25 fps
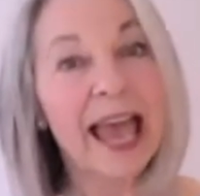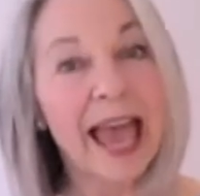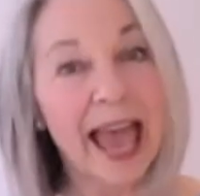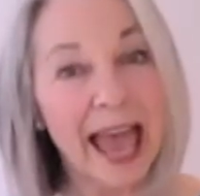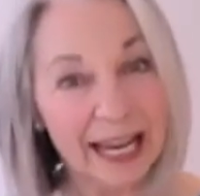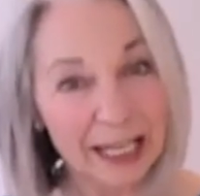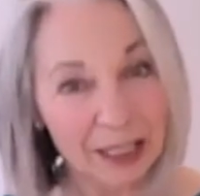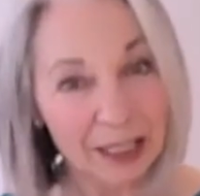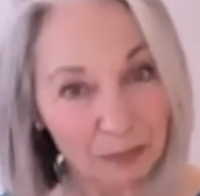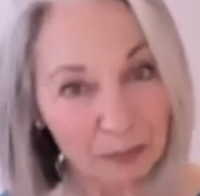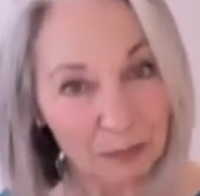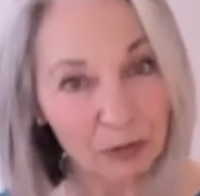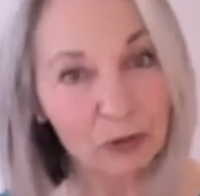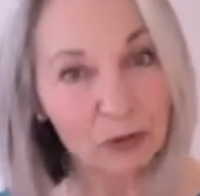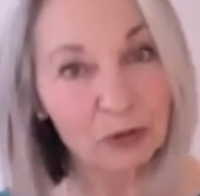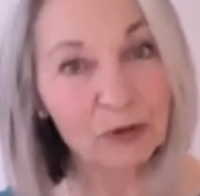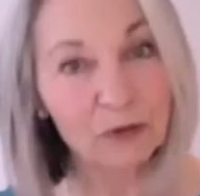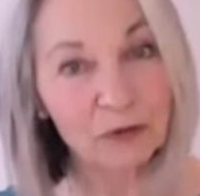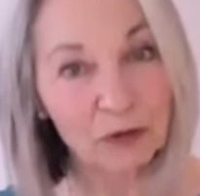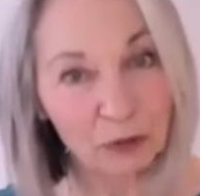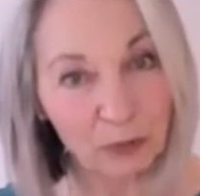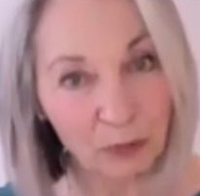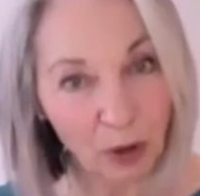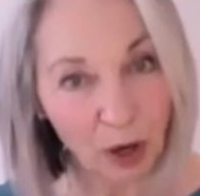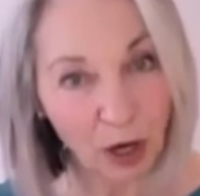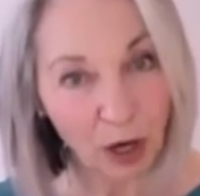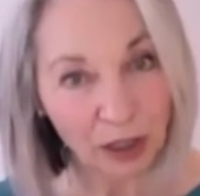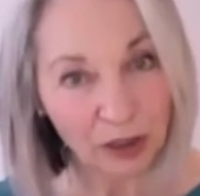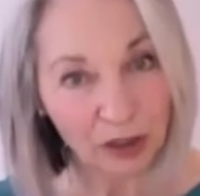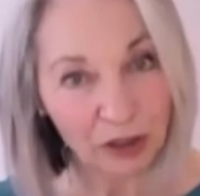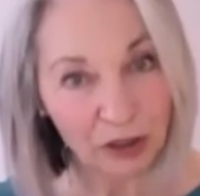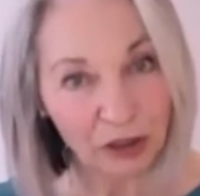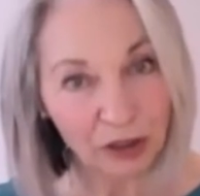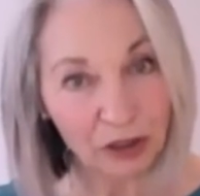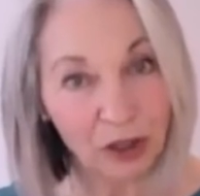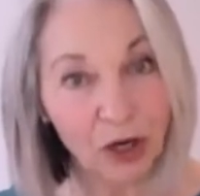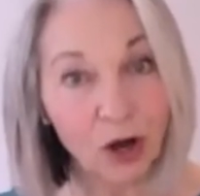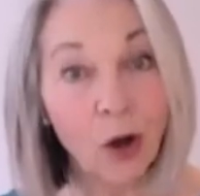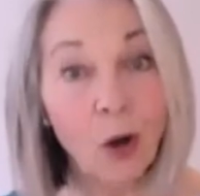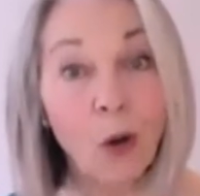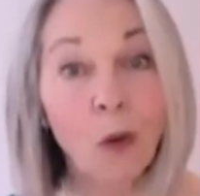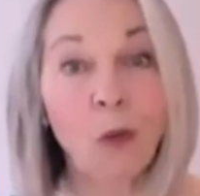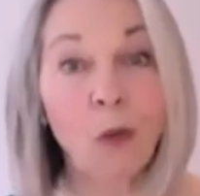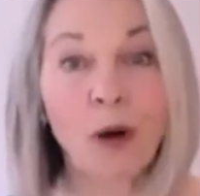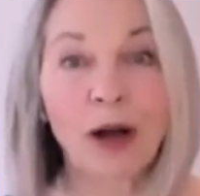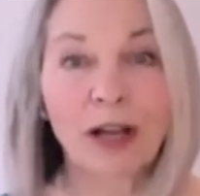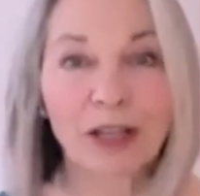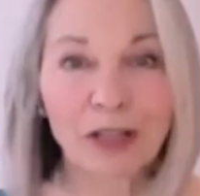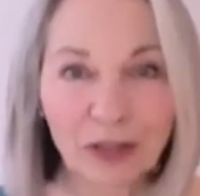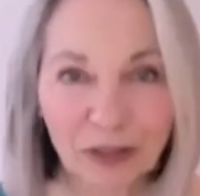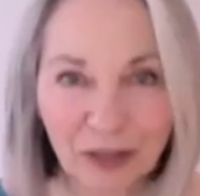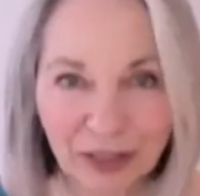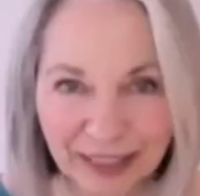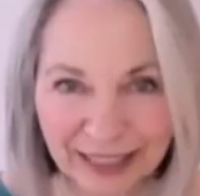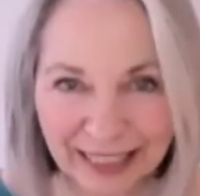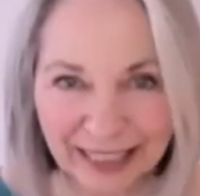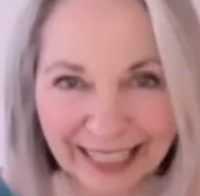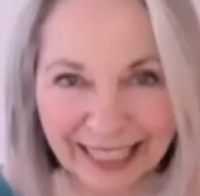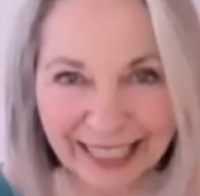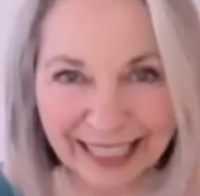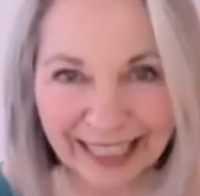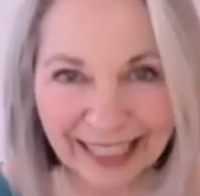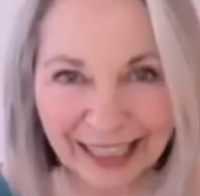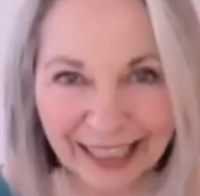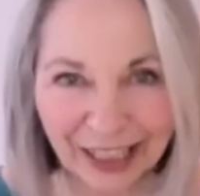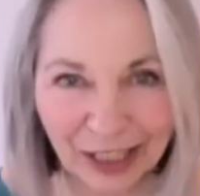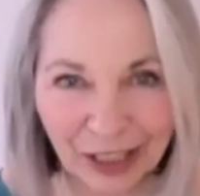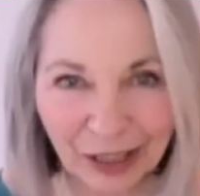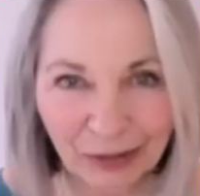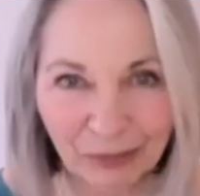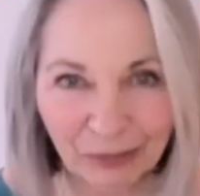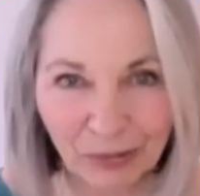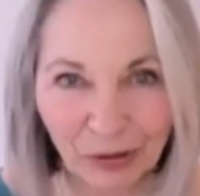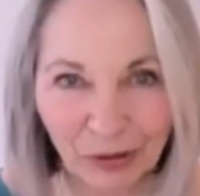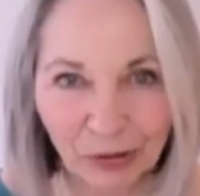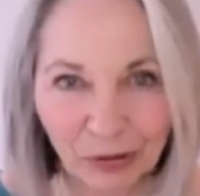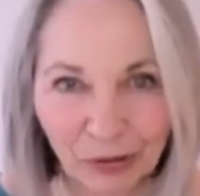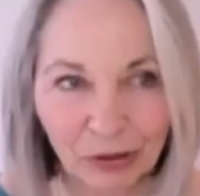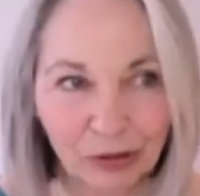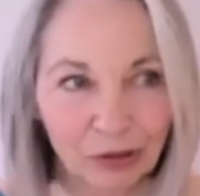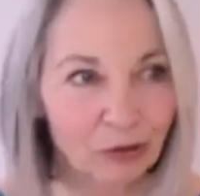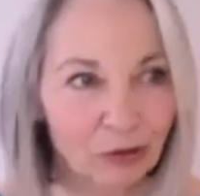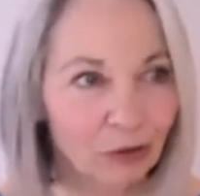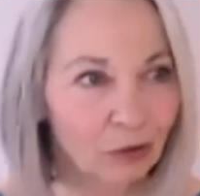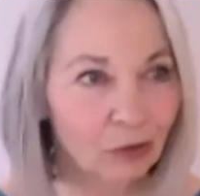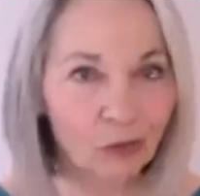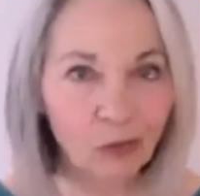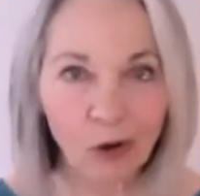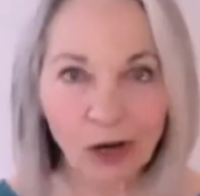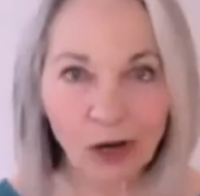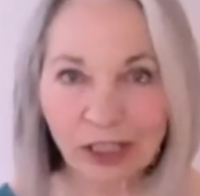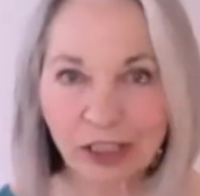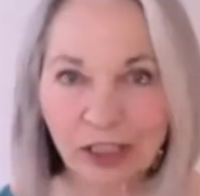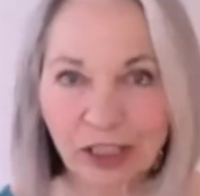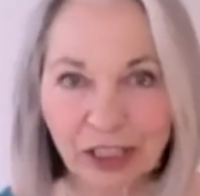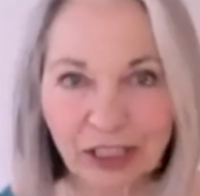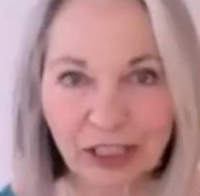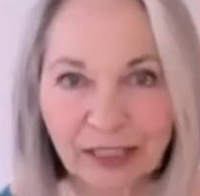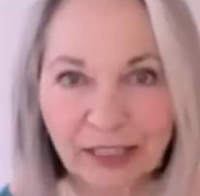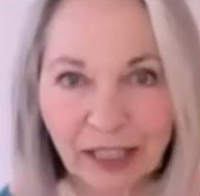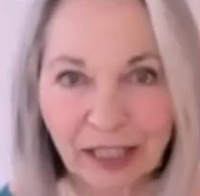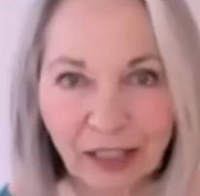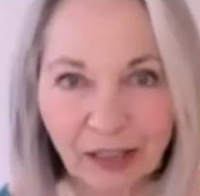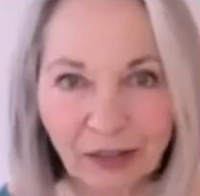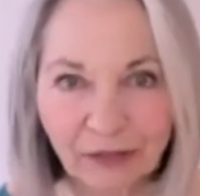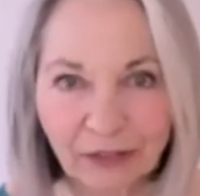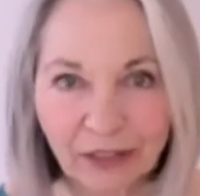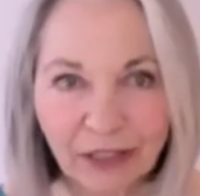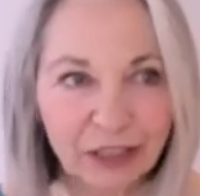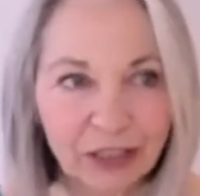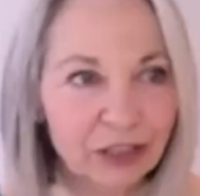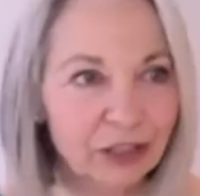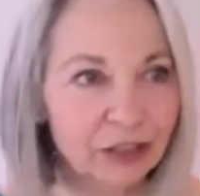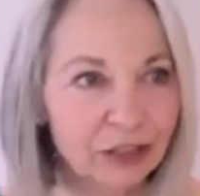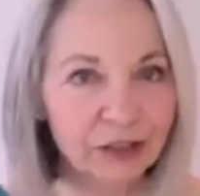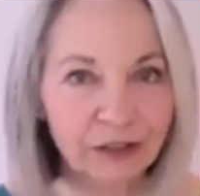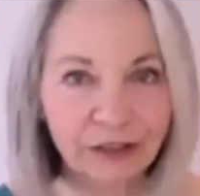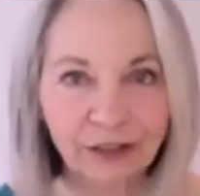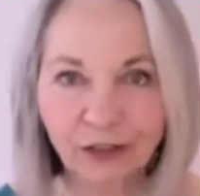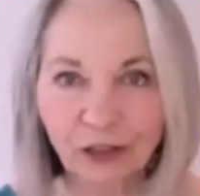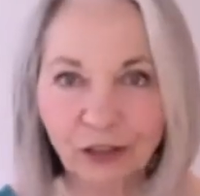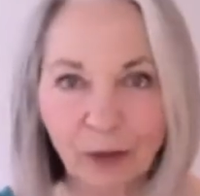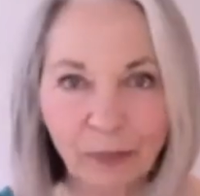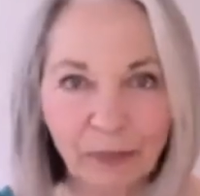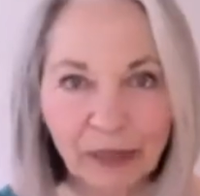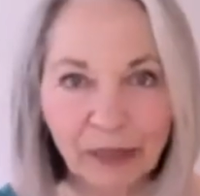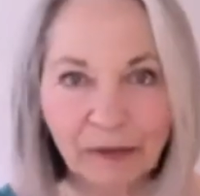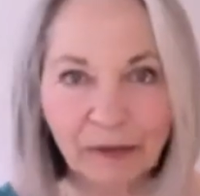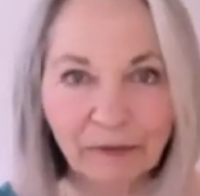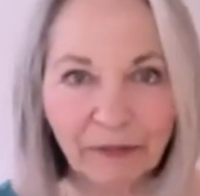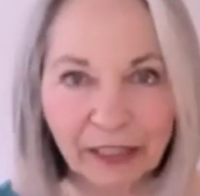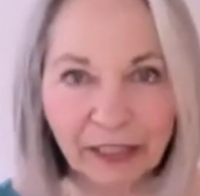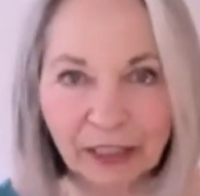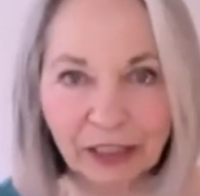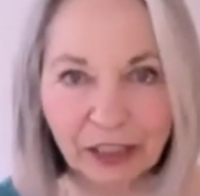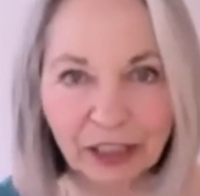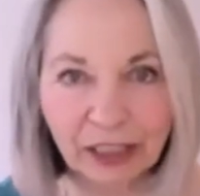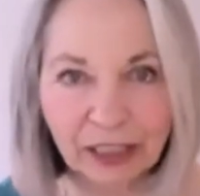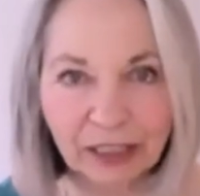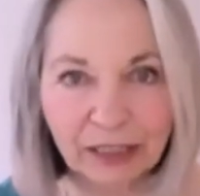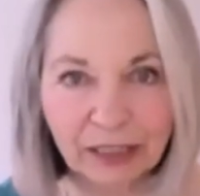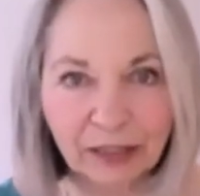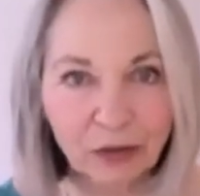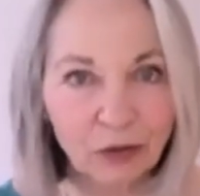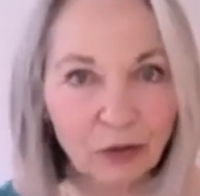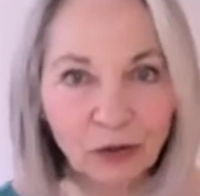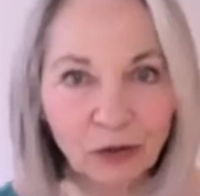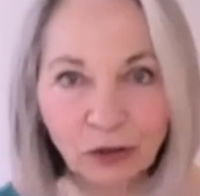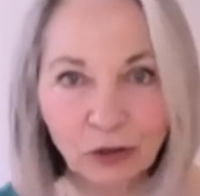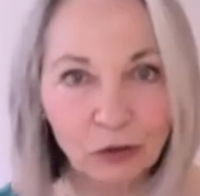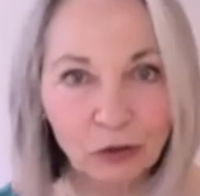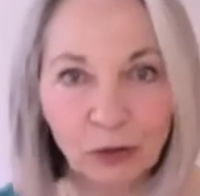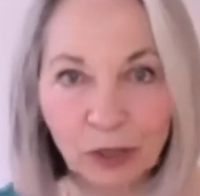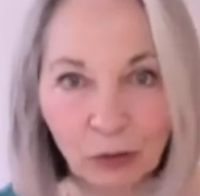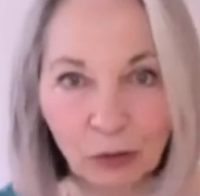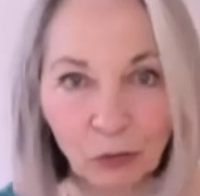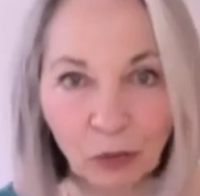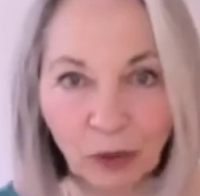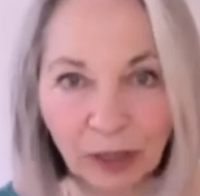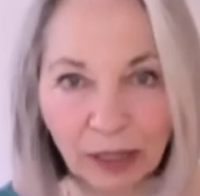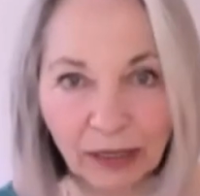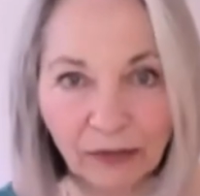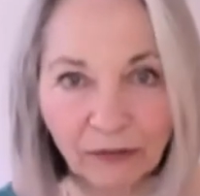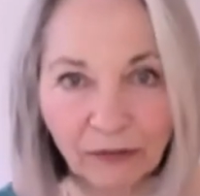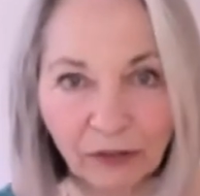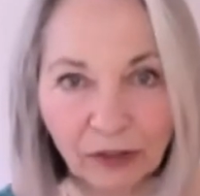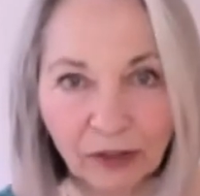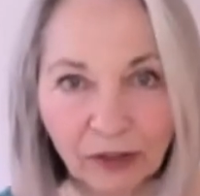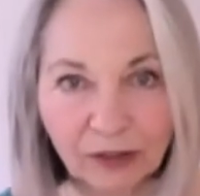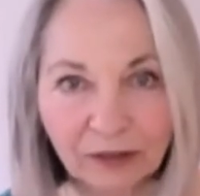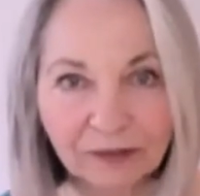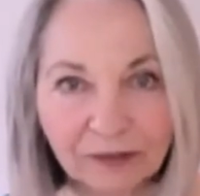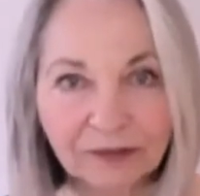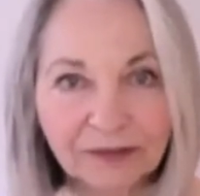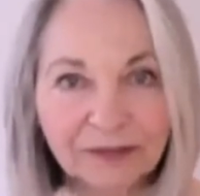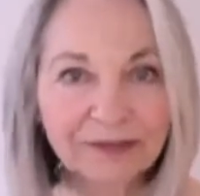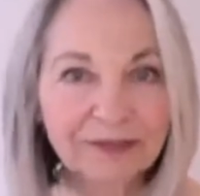and improve your posture while you're sitting at the computer or watching television or chopping veggies or doing whatever?